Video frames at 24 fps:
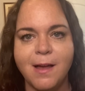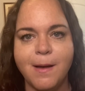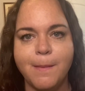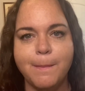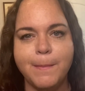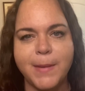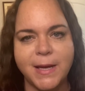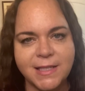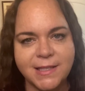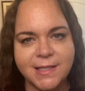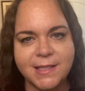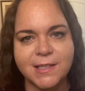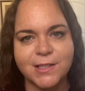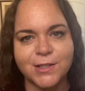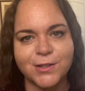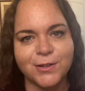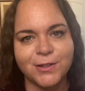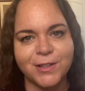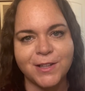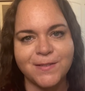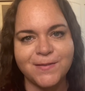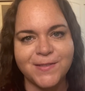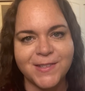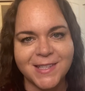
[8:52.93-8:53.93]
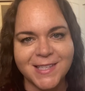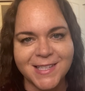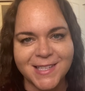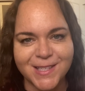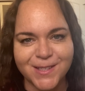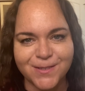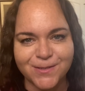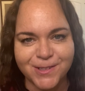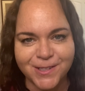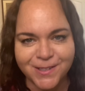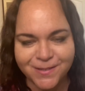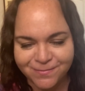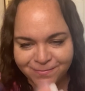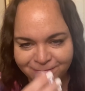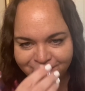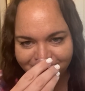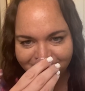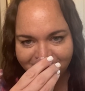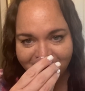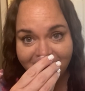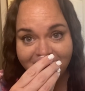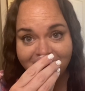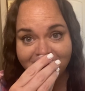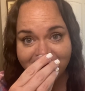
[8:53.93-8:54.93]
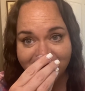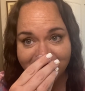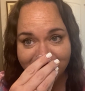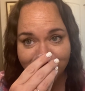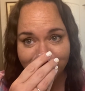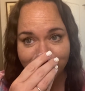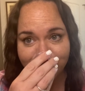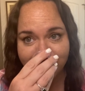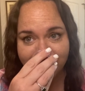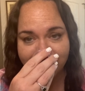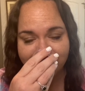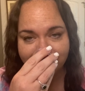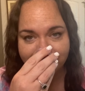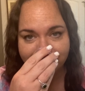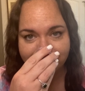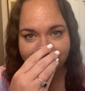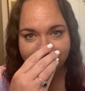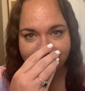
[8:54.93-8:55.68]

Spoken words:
My sister loves this one. And this one,